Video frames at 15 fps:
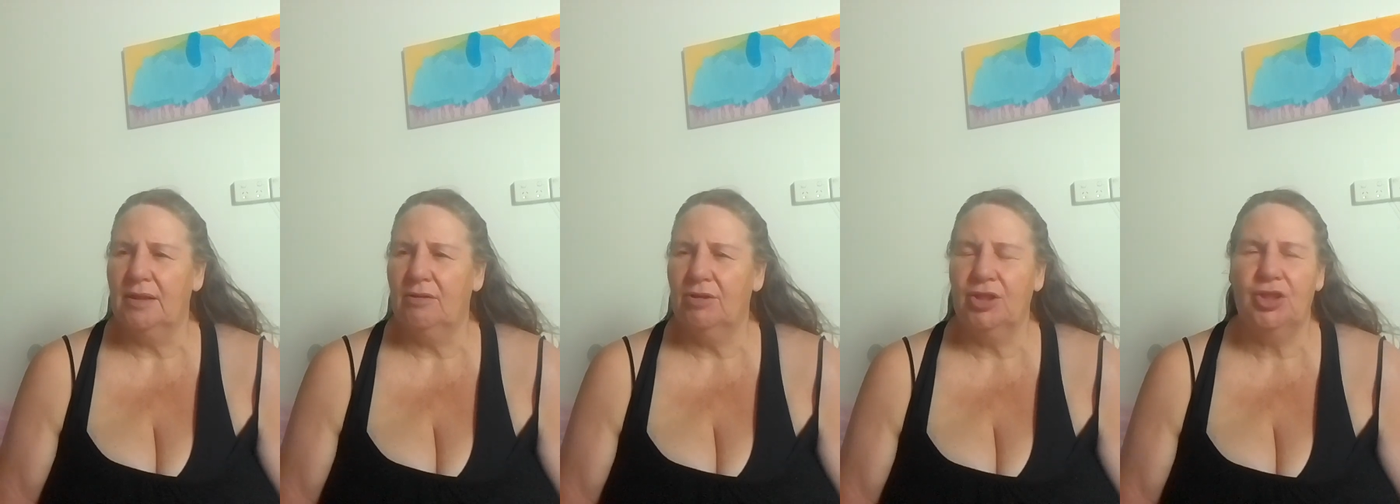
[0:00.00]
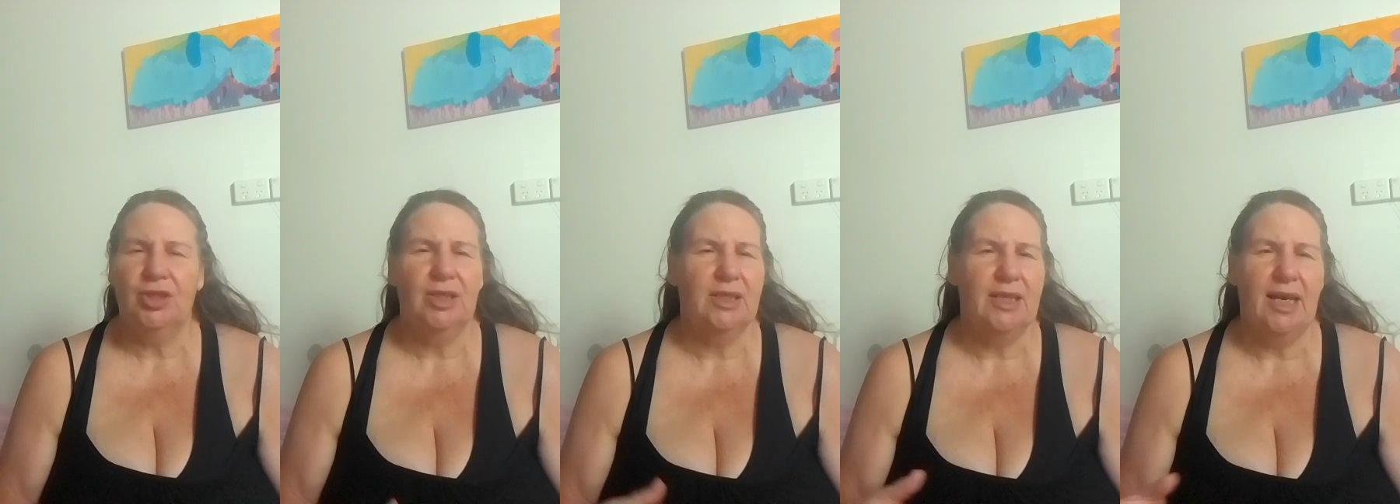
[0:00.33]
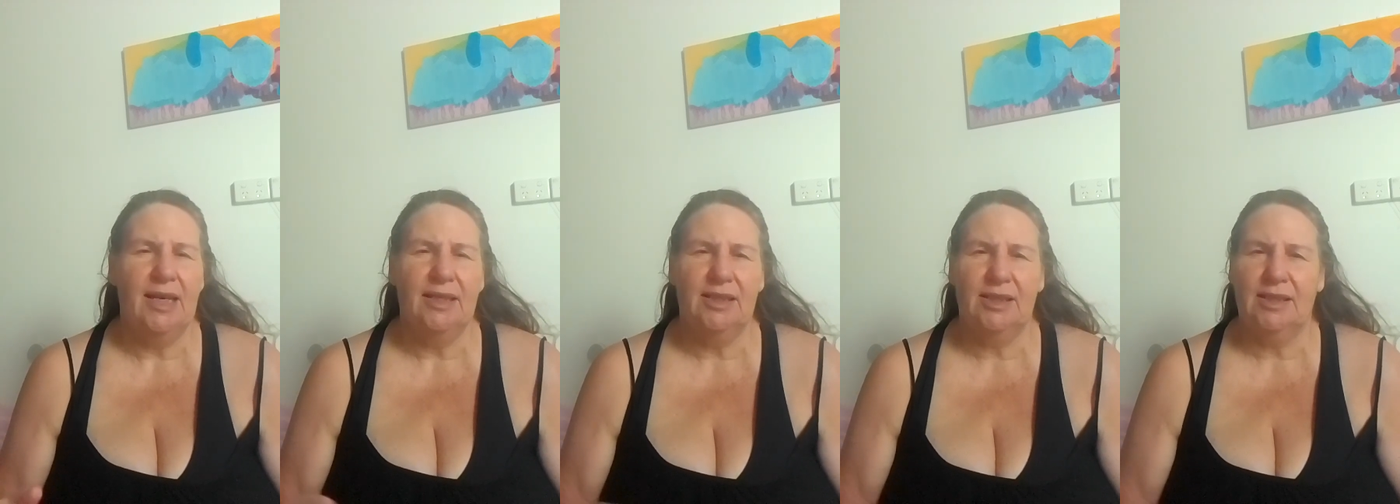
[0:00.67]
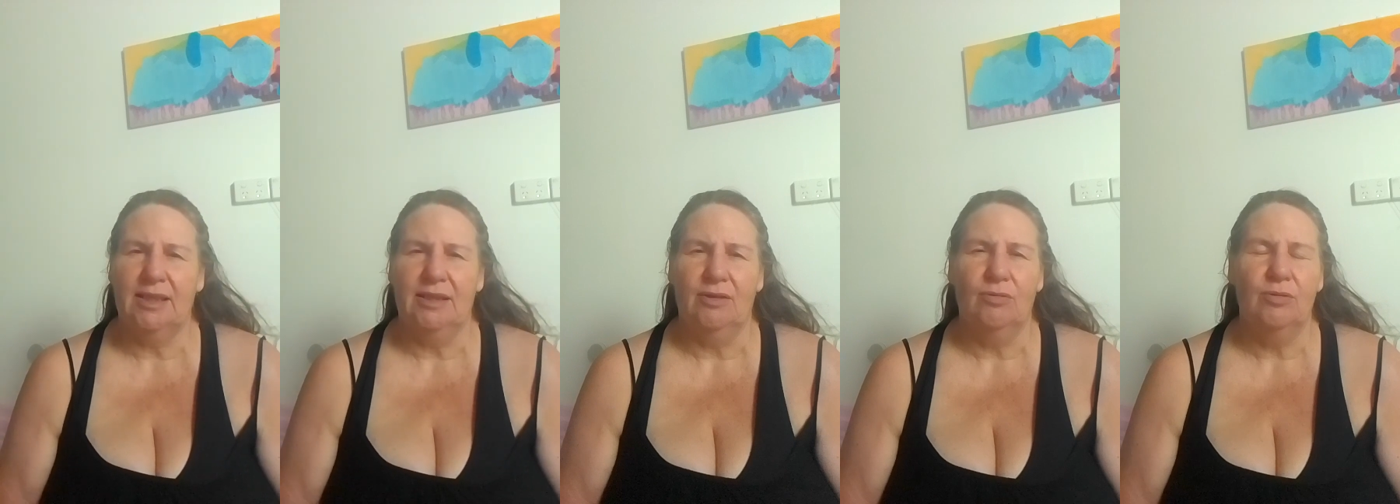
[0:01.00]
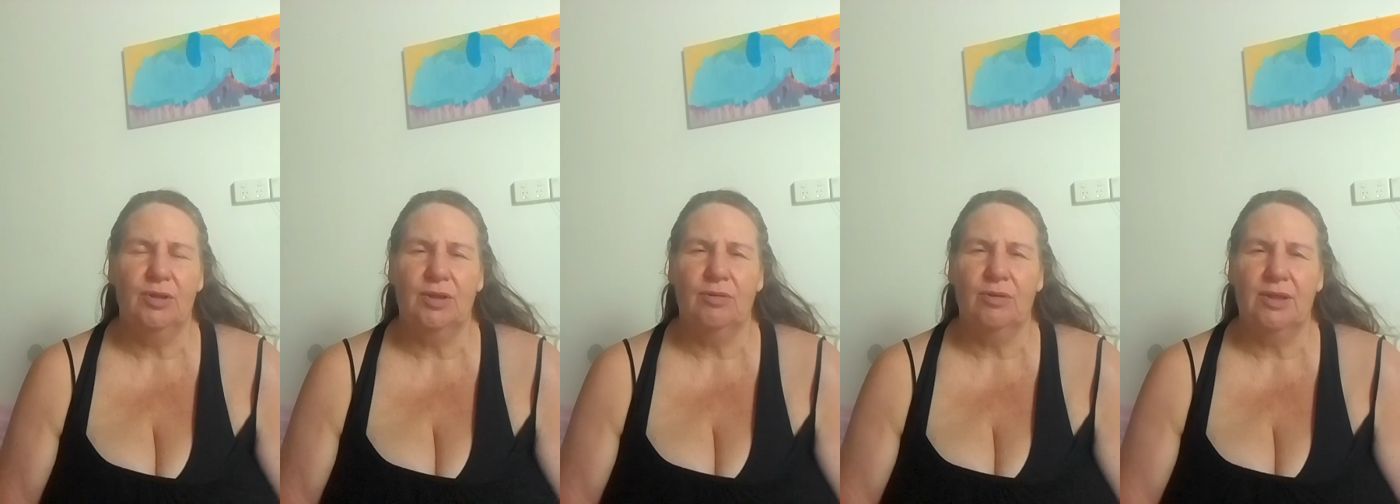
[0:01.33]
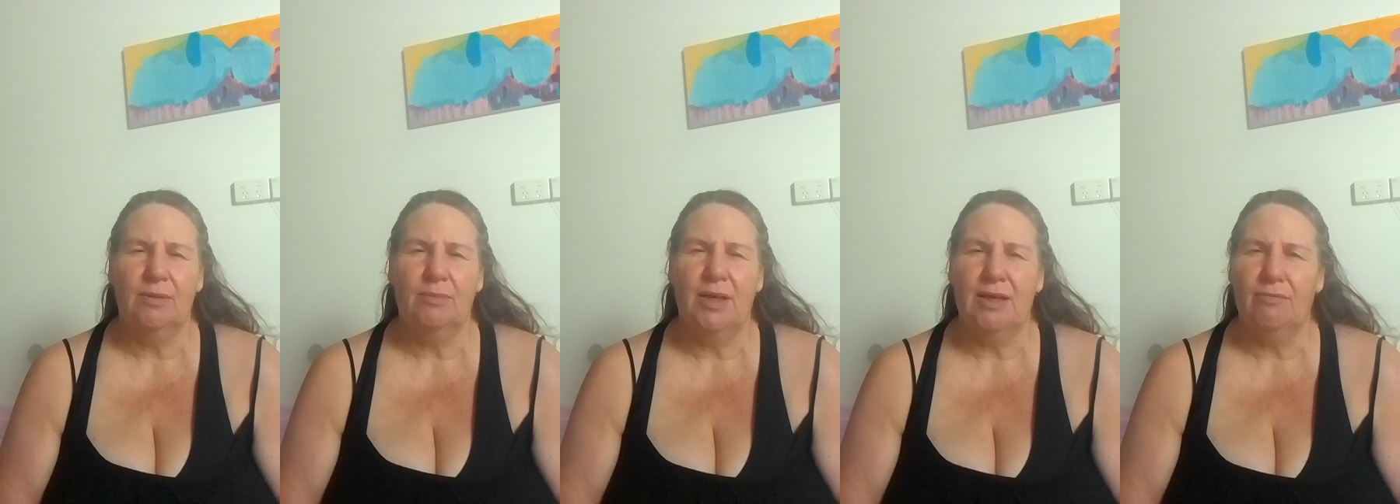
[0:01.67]
Krishna Das and all
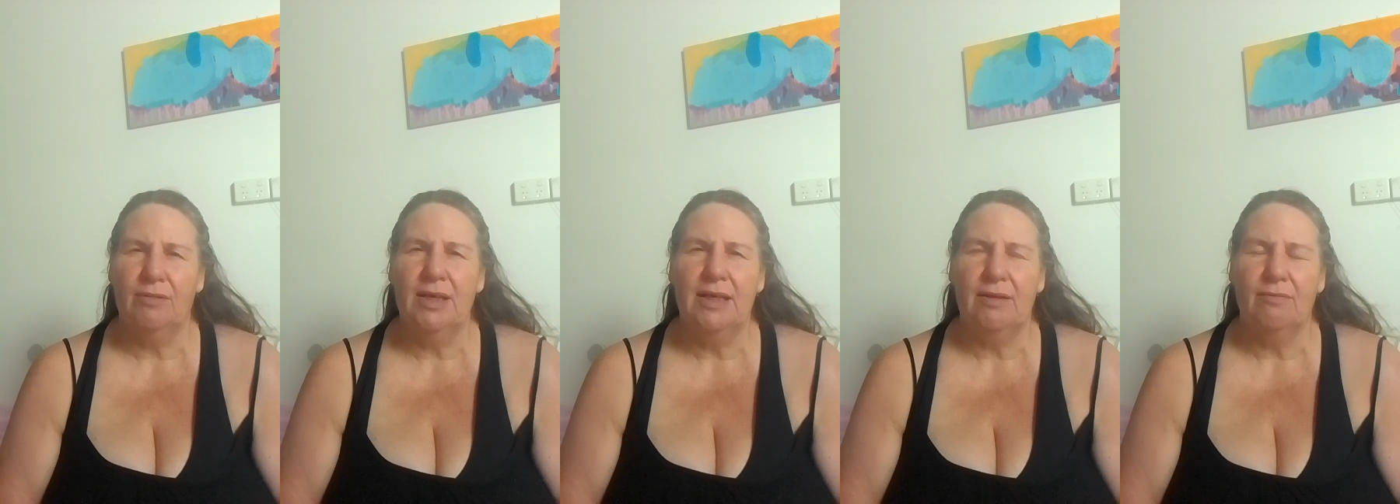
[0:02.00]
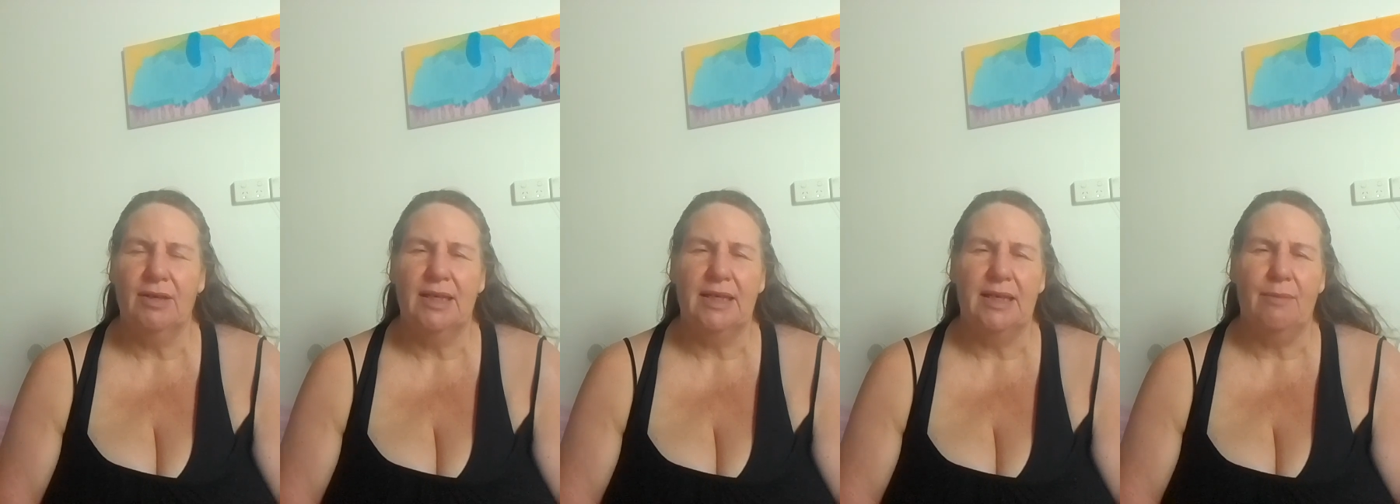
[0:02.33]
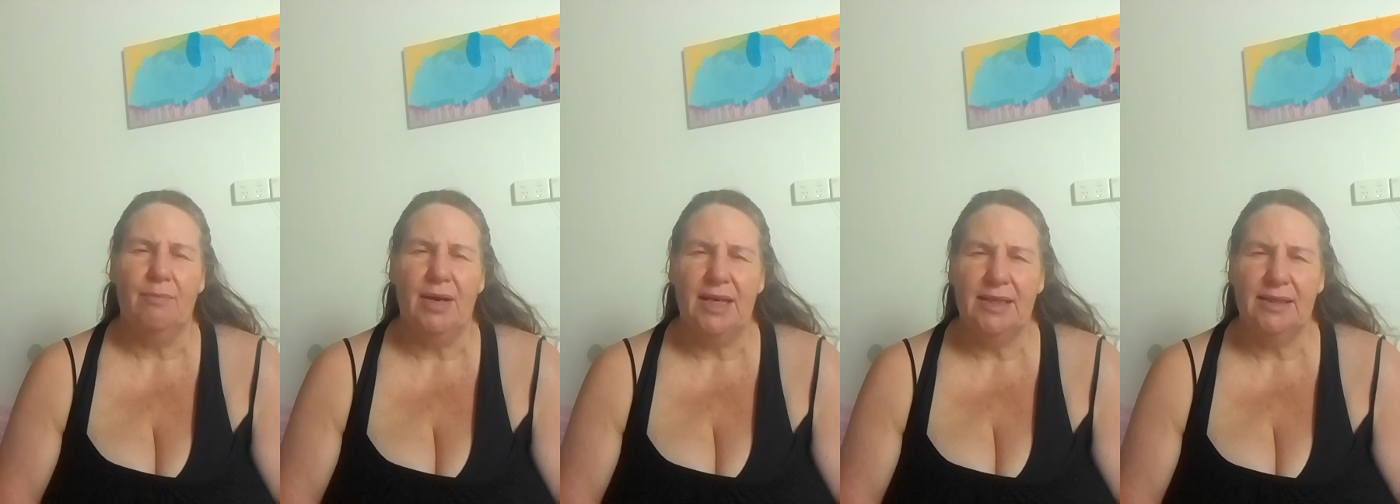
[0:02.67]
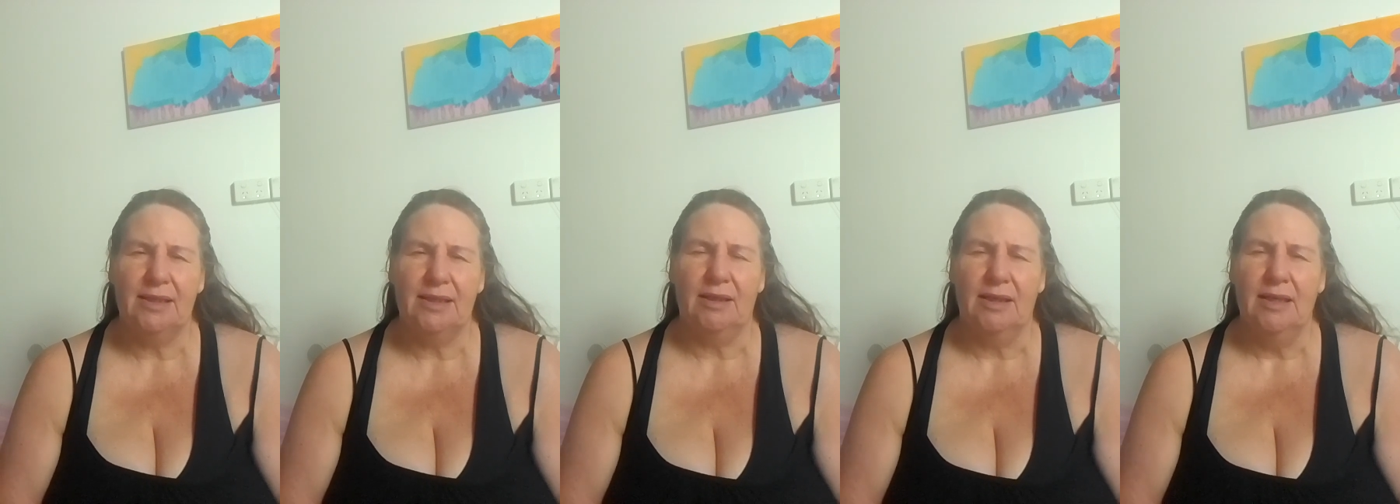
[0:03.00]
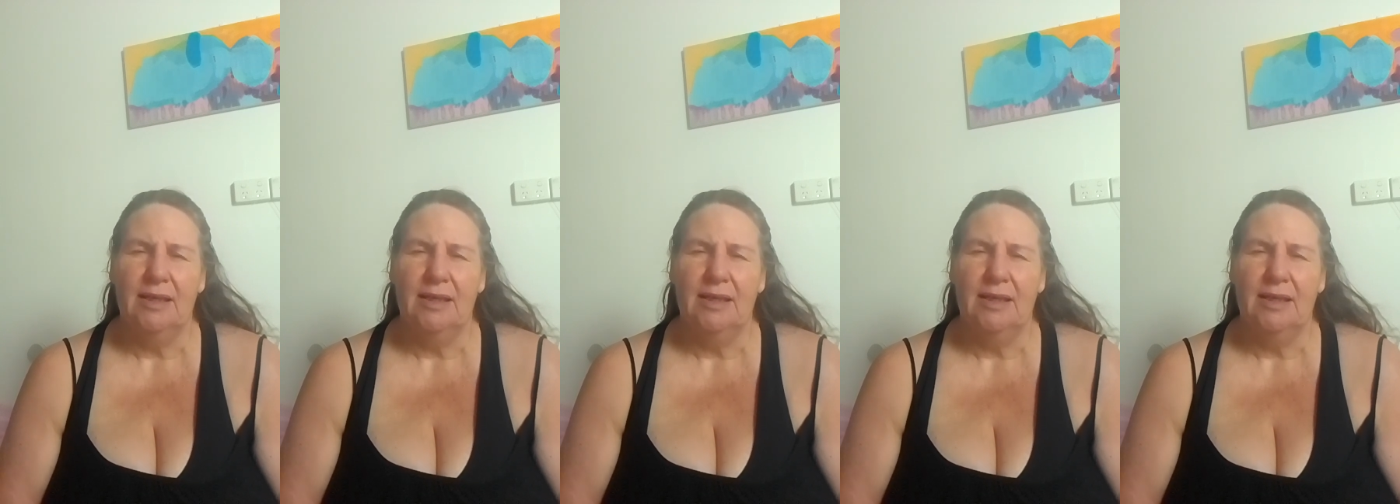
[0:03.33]
sorts of really, really amazing